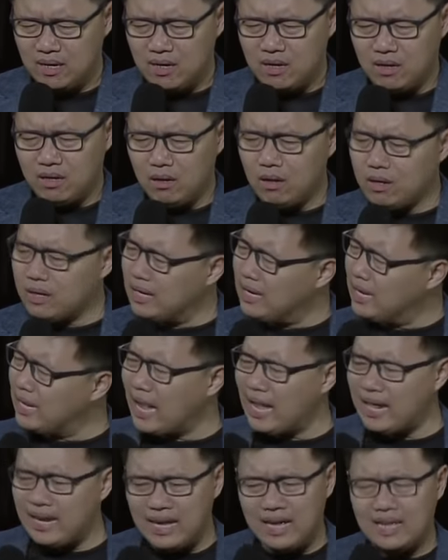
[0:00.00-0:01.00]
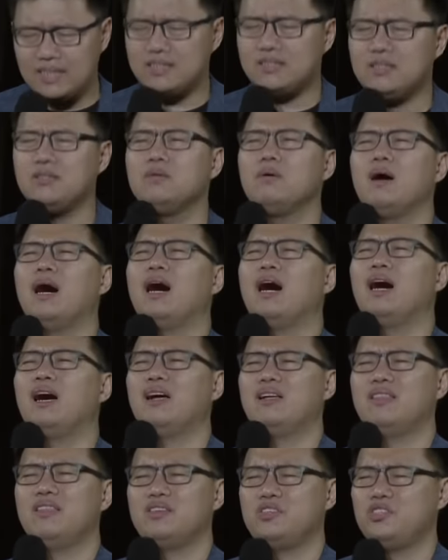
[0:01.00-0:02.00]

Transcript: Lord, guide us. You are the